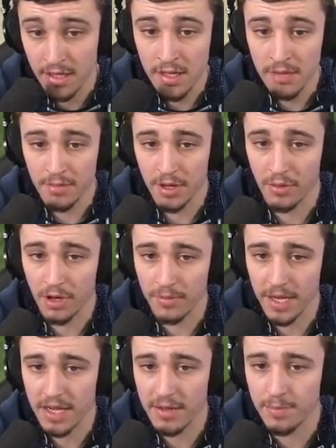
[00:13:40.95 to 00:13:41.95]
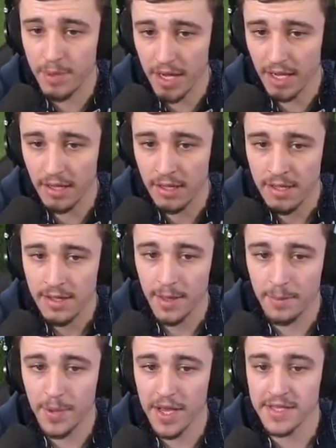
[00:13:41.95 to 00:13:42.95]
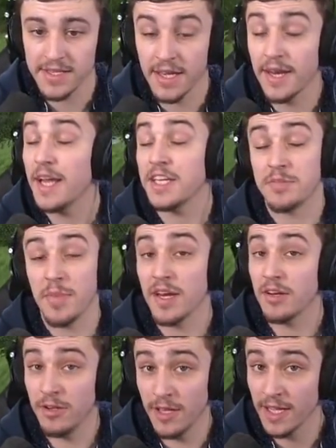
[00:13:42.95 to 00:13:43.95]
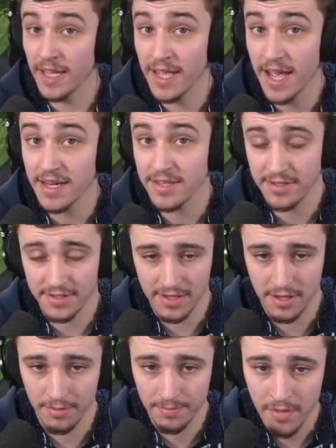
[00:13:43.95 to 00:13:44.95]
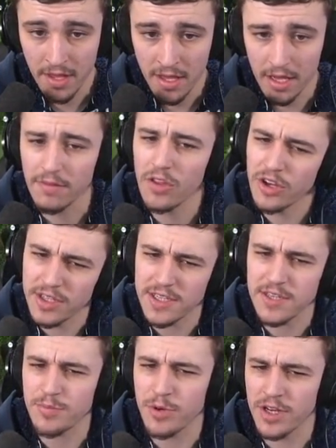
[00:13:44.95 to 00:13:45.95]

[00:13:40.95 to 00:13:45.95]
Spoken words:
But I want to make it bigger and better and actually make it look like a cactus. So, even though it does look pretty